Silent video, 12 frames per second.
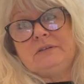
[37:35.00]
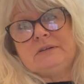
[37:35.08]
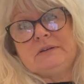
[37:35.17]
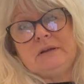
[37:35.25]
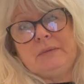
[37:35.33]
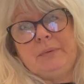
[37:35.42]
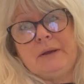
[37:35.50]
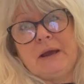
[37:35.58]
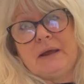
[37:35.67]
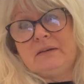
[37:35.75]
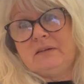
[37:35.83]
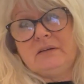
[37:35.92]
the
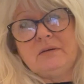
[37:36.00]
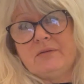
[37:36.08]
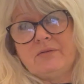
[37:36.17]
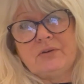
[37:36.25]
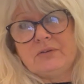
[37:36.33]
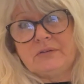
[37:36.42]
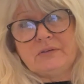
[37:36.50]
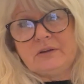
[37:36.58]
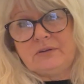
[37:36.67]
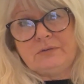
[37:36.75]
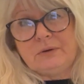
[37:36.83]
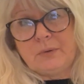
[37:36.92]
DPNs and you haven't got the
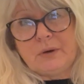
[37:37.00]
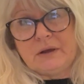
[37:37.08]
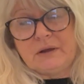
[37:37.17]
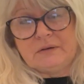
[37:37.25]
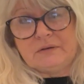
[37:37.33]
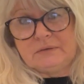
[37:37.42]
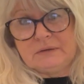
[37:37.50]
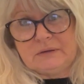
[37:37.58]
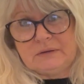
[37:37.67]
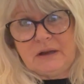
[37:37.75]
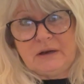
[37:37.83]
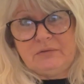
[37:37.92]
size required,
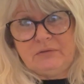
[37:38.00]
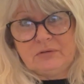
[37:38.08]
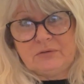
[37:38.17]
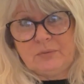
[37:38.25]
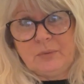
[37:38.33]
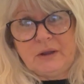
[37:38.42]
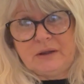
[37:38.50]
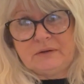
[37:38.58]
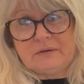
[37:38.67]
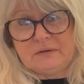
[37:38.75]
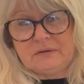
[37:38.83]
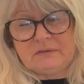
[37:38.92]
and then you've got to
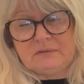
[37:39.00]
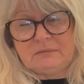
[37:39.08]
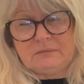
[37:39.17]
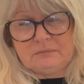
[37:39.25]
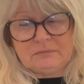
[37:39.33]
wait. And